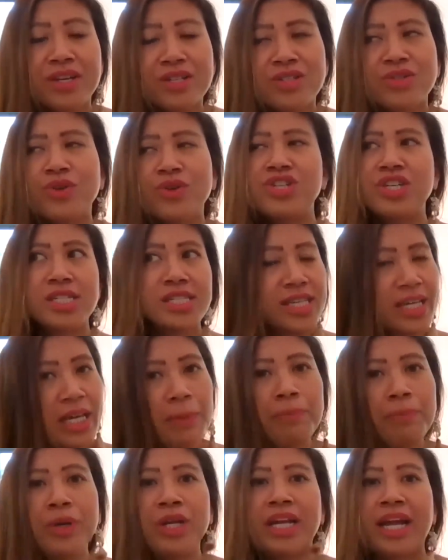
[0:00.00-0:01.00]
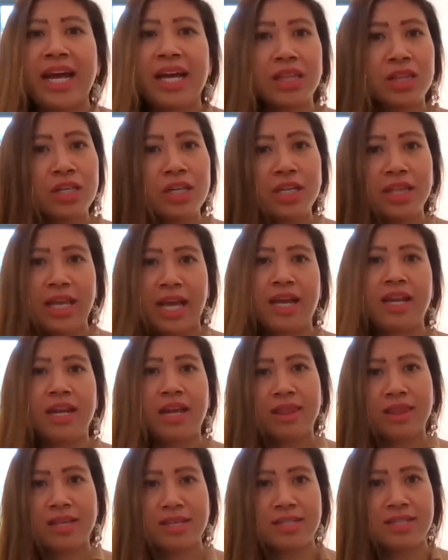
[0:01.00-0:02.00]
So just keep on
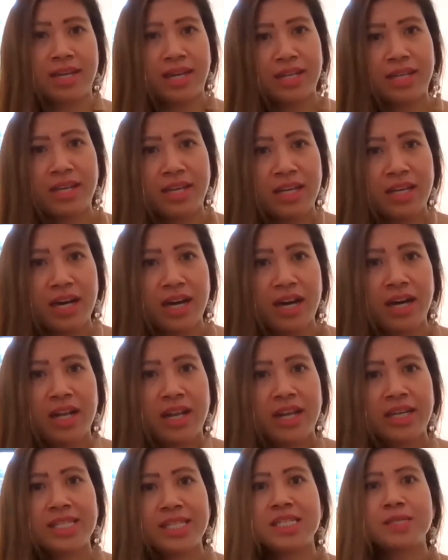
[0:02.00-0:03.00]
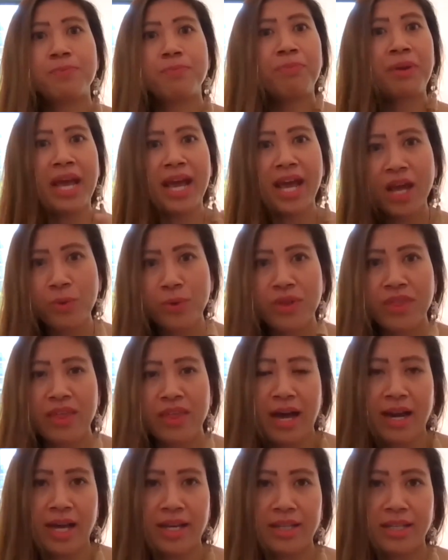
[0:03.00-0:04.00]
entertaining this idea. Let's play with
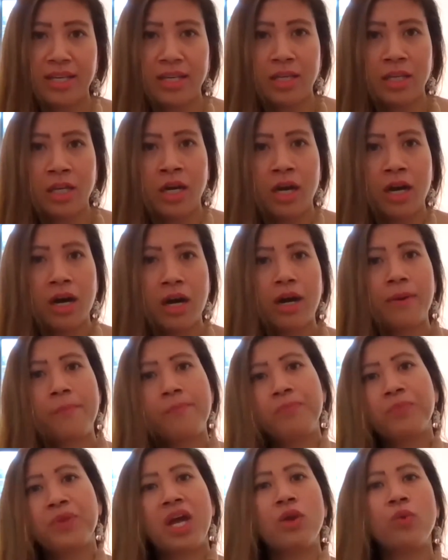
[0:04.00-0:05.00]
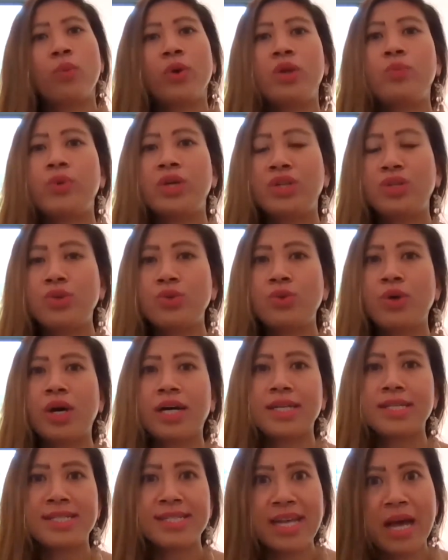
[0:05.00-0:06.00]
that idea. And when we do
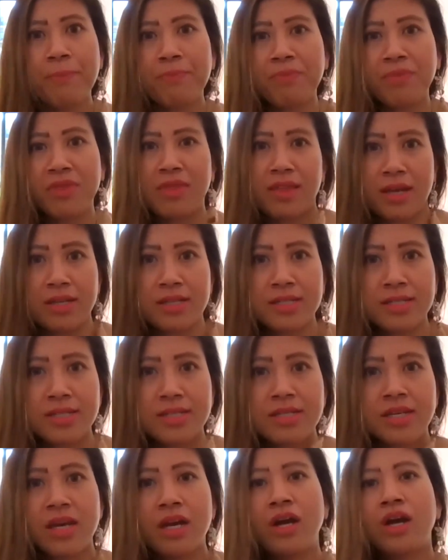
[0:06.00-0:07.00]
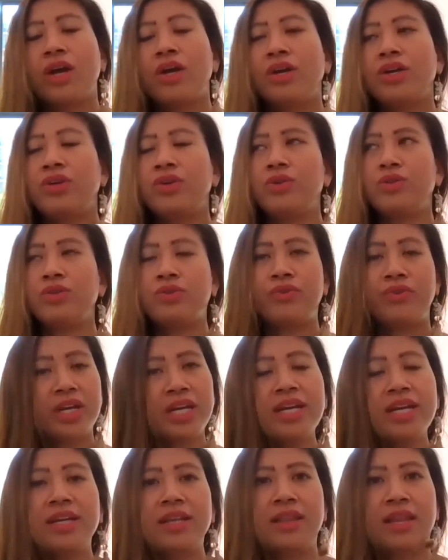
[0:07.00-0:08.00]
accept this, you'll
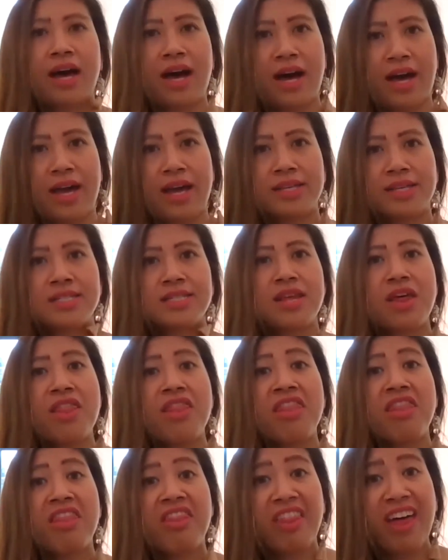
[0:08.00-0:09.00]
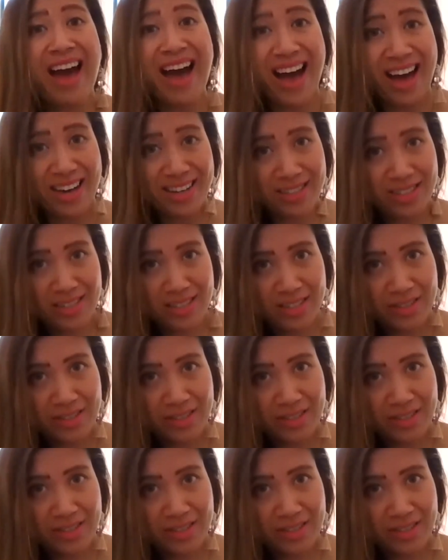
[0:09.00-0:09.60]
realize that,